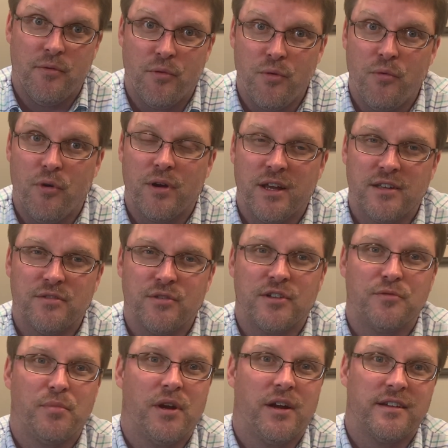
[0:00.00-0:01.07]
We won't get to
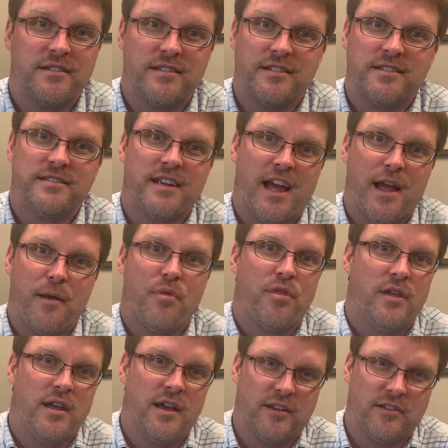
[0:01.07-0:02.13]
experience the same
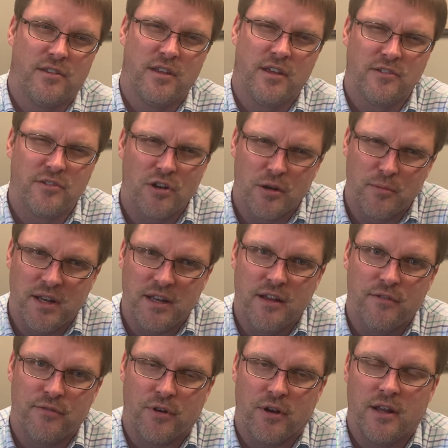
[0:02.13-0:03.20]
things. Things are going to be
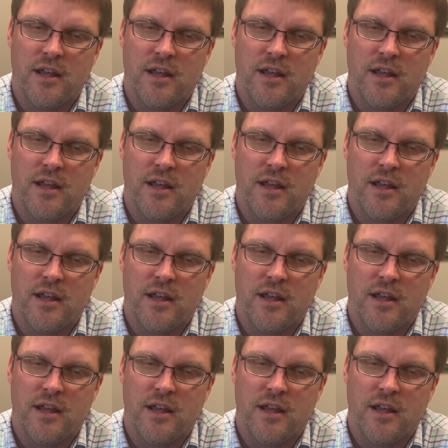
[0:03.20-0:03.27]
different.